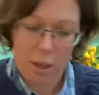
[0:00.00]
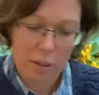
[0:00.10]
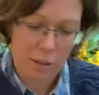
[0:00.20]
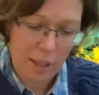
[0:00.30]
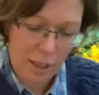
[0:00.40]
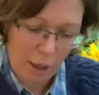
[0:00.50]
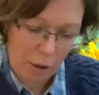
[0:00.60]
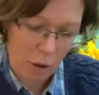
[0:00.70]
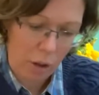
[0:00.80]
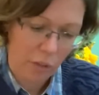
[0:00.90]
So there you go,
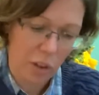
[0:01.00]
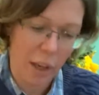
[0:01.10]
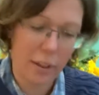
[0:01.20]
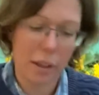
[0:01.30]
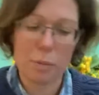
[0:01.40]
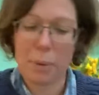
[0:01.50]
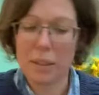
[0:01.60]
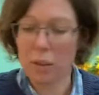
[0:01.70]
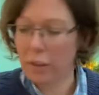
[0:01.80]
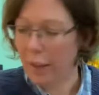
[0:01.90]
look, I've tied those bits
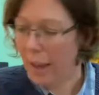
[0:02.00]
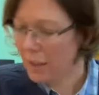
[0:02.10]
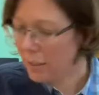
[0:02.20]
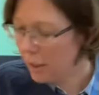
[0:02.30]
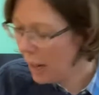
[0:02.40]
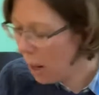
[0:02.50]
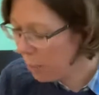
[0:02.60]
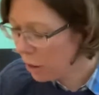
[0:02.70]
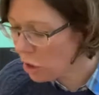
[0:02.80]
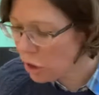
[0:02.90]
on there. So now I'm
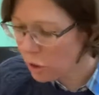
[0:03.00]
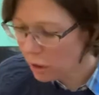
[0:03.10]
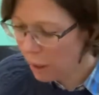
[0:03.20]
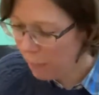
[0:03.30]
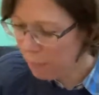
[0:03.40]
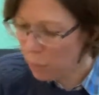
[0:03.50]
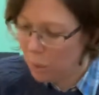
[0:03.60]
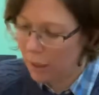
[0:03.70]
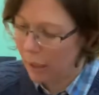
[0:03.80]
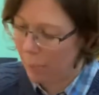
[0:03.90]
going to choose a couple more
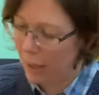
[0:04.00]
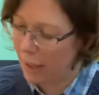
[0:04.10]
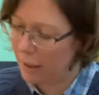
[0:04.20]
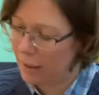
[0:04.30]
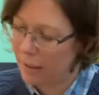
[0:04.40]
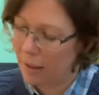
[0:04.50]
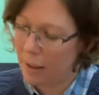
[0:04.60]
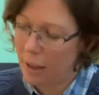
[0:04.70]
little bits.